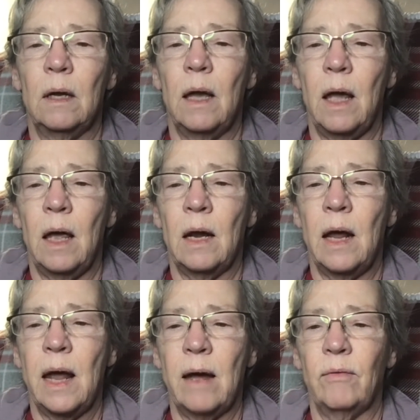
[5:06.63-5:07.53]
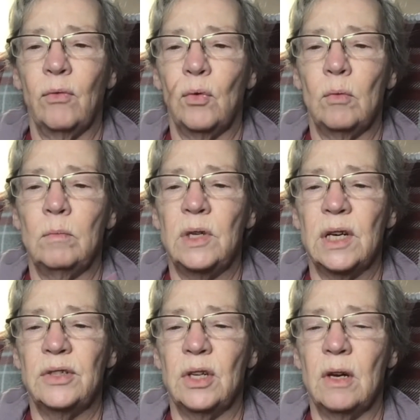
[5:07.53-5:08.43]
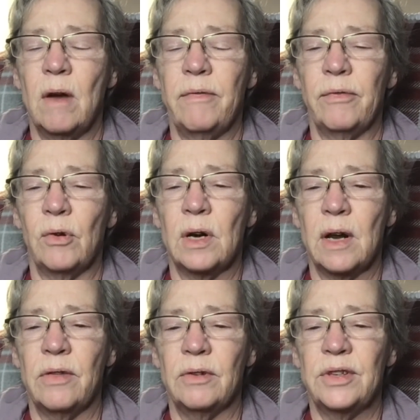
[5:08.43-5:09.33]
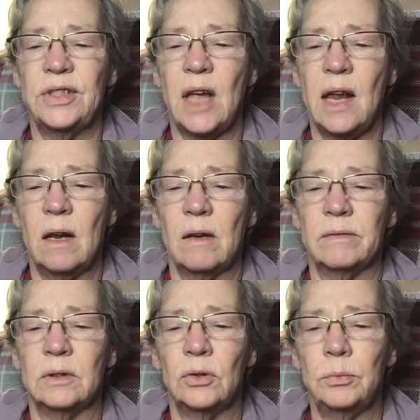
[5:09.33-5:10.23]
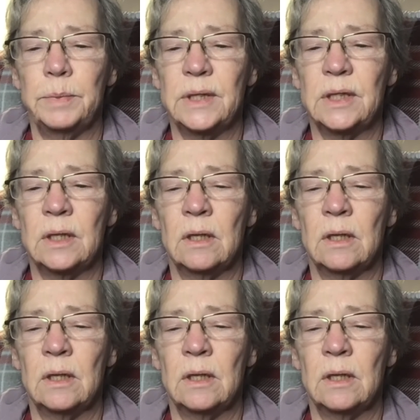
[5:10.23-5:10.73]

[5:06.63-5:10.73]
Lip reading: And I have room just enough for another set of loops.